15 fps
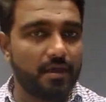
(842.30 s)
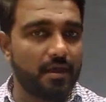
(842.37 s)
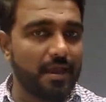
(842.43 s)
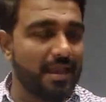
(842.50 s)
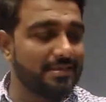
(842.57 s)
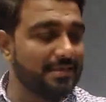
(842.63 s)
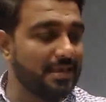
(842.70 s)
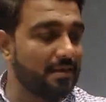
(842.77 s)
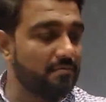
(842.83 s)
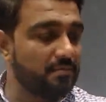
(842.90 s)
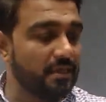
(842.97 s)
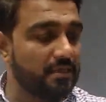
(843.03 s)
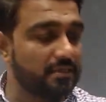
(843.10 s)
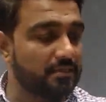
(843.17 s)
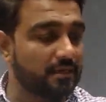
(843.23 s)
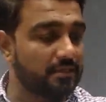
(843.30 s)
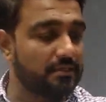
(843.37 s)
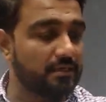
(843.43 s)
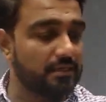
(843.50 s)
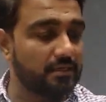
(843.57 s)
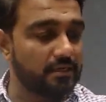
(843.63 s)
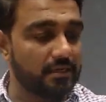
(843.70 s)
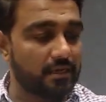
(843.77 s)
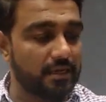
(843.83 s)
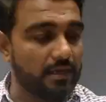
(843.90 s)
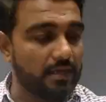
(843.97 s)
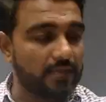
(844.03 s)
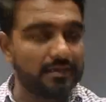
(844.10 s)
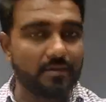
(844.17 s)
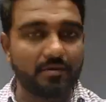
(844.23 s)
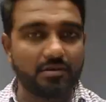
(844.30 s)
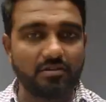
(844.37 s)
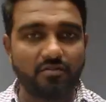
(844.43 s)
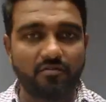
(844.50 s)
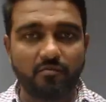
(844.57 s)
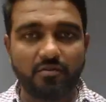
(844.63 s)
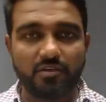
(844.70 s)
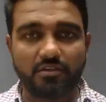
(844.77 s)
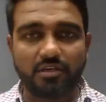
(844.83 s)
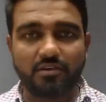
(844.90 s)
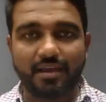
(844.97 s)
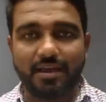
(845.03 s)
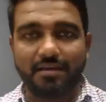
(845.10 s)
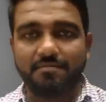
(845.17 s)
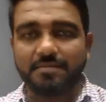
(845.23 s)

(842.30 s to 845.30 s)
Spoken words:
exam is concerned, exam is of objective types,